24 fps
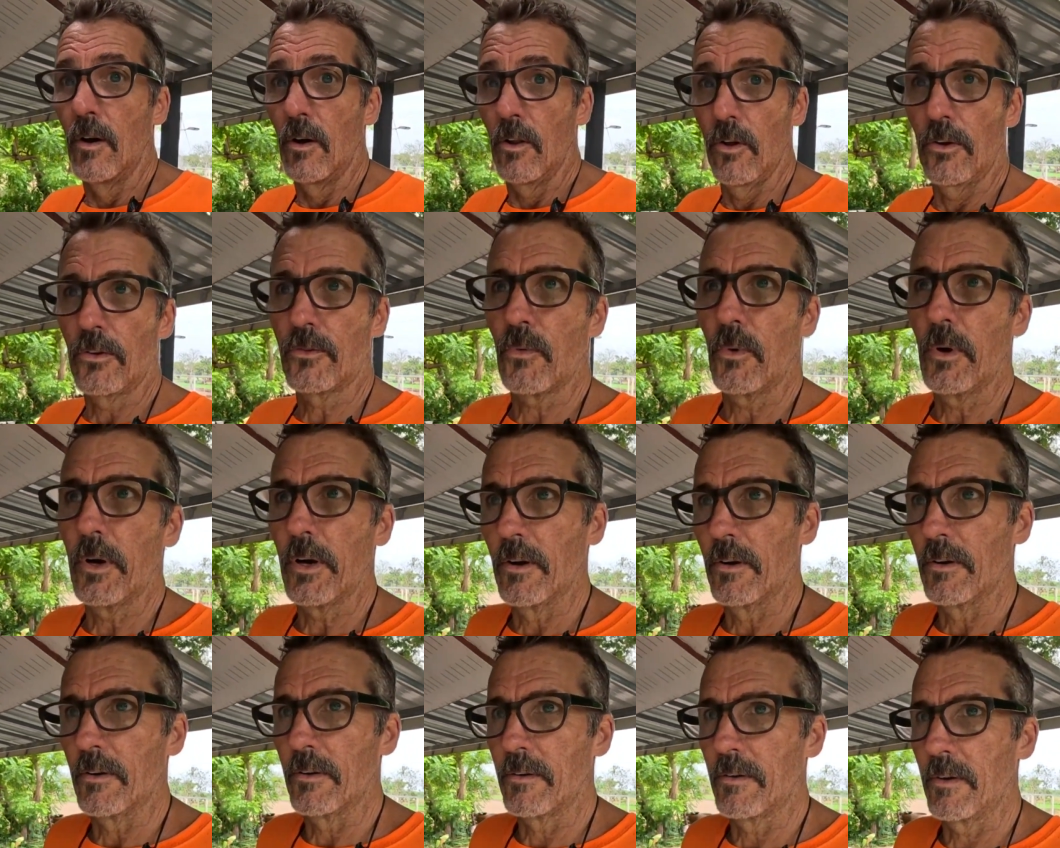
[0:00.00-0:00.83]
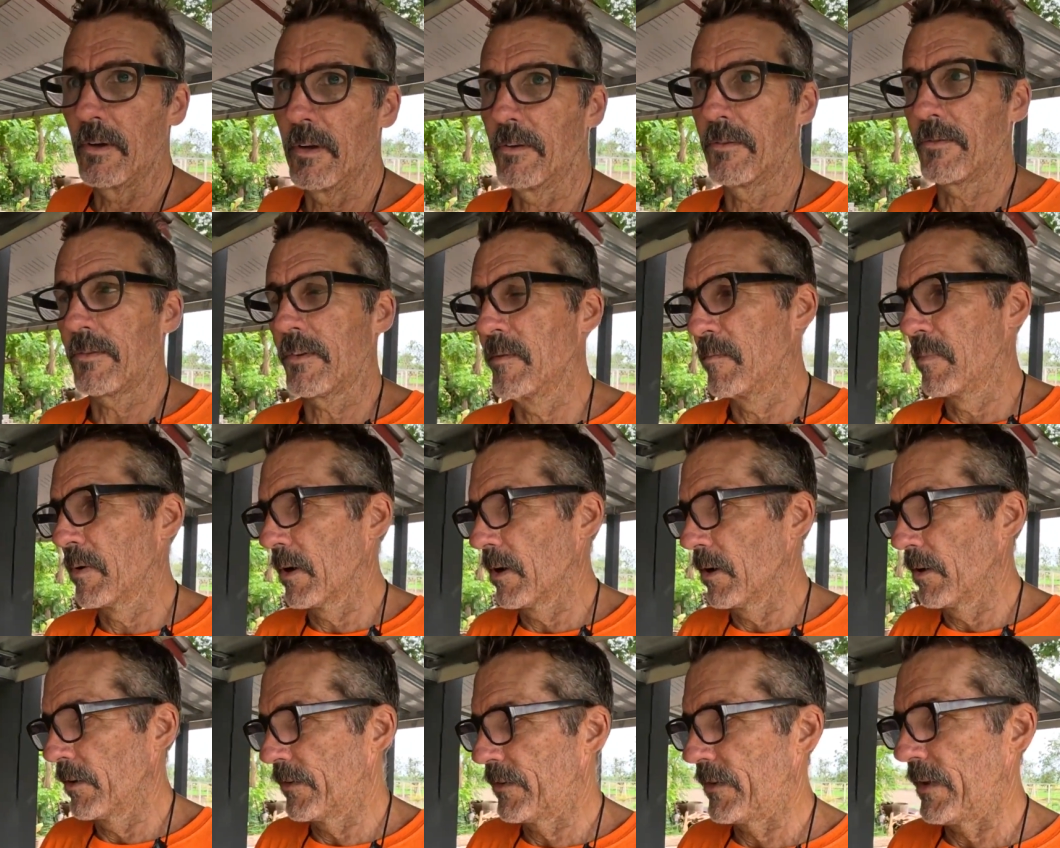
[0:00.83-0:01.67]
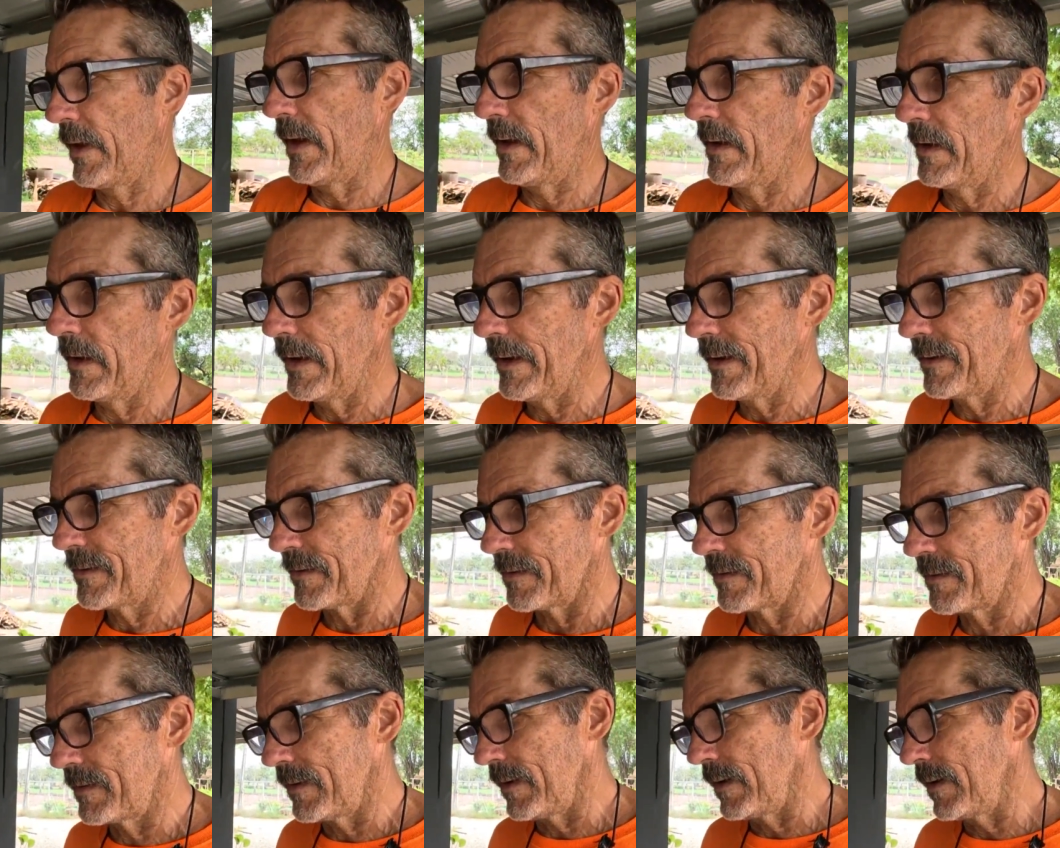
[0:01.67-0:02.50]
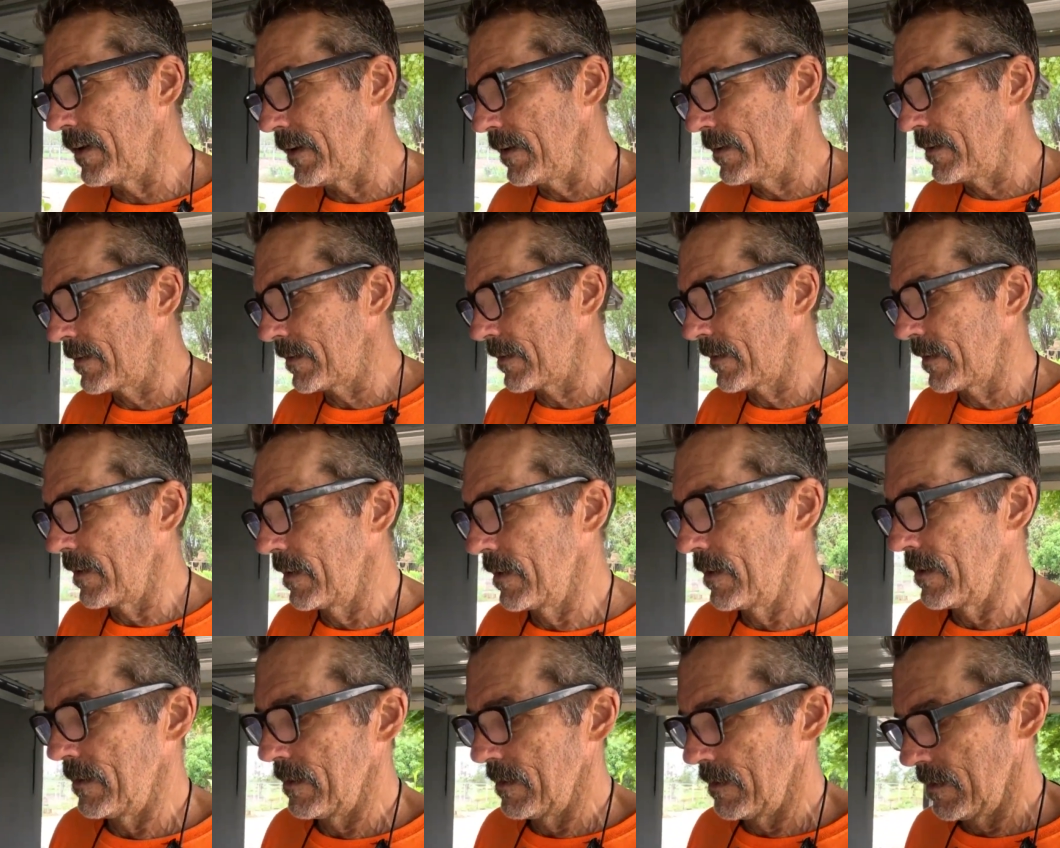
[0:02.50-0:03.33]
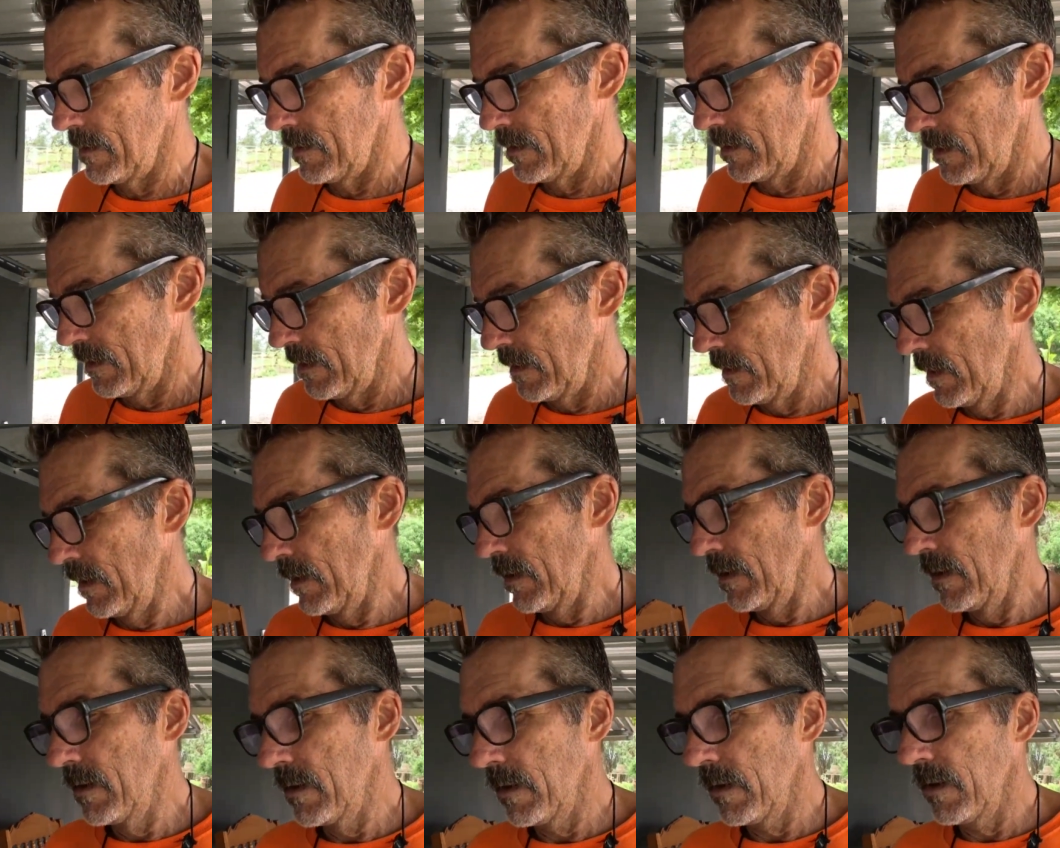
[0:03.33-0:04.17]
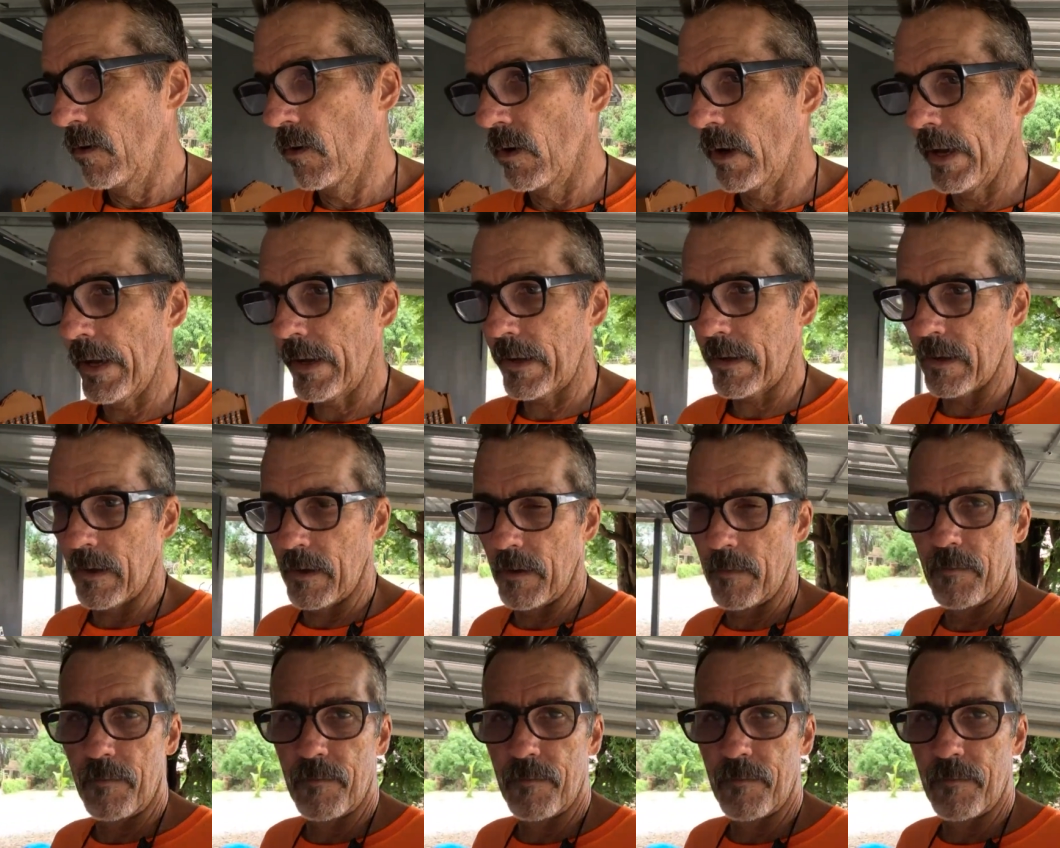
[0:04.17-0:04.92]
Although it's weird, it's the birds that eat the seeds. You know, like